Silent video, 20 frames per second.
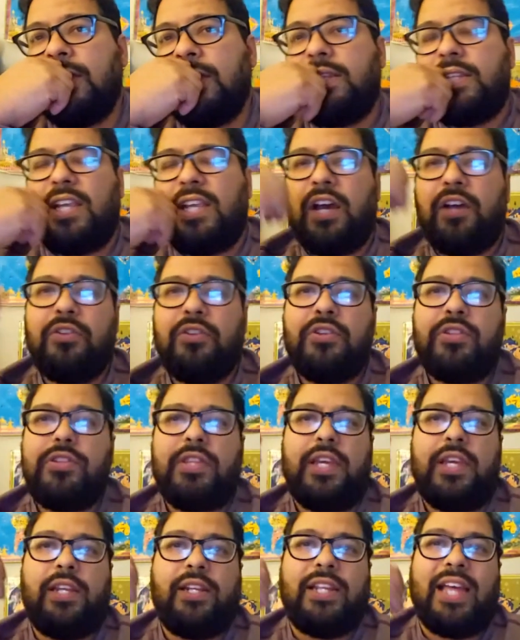The other
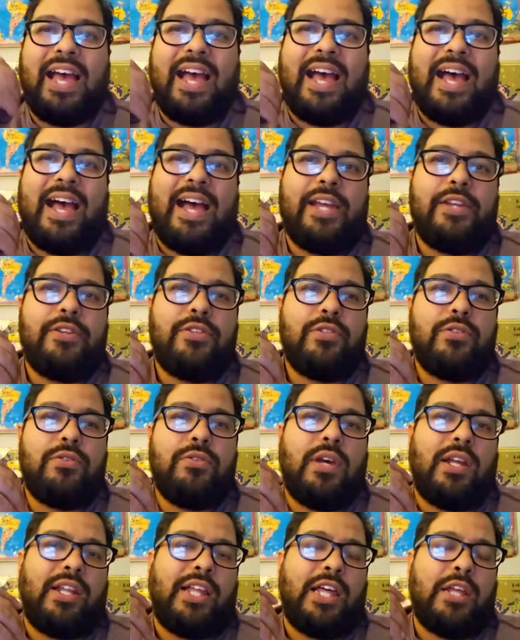thing that I
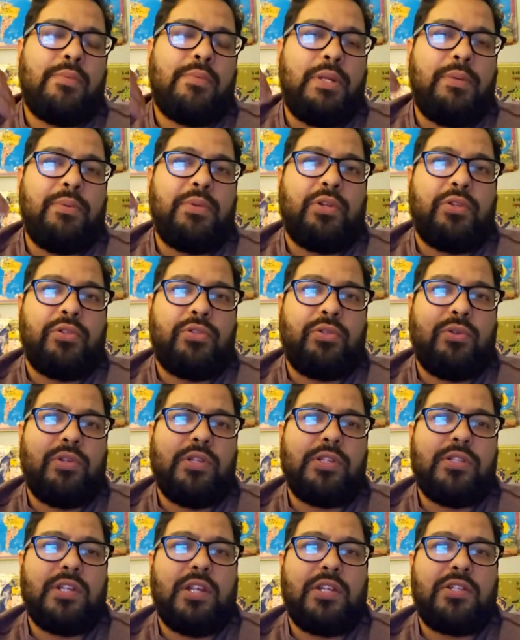do, a lot of people don't do
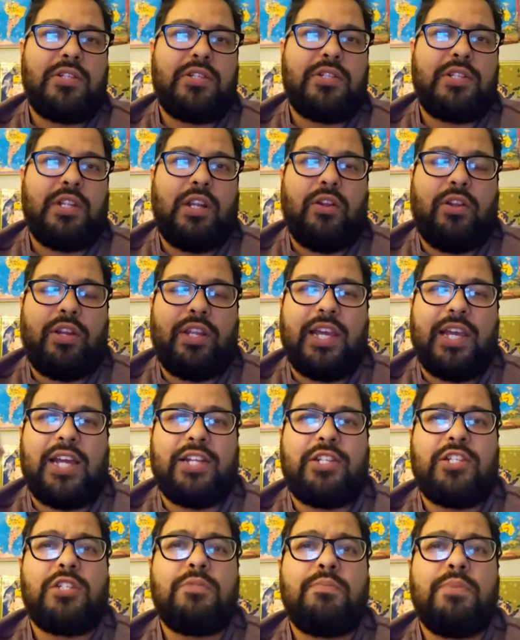this necessarily, I
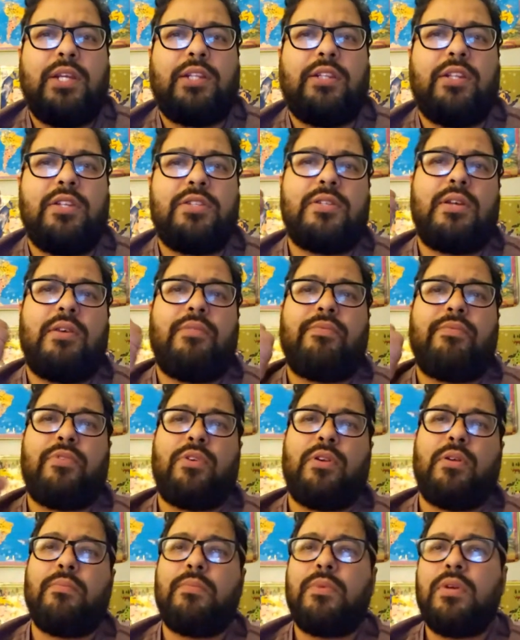just picked this up
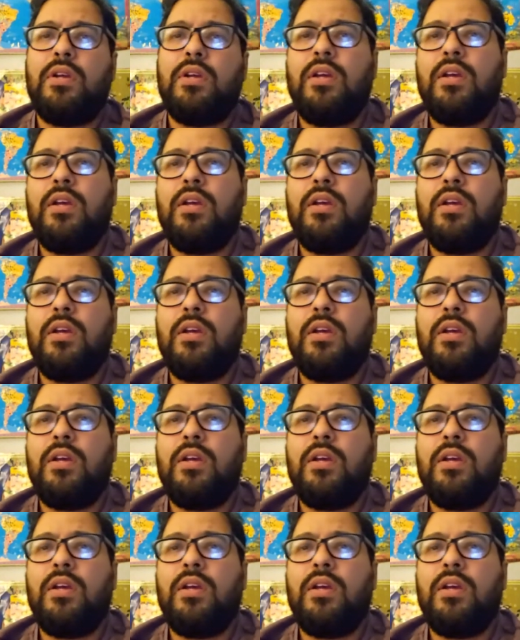from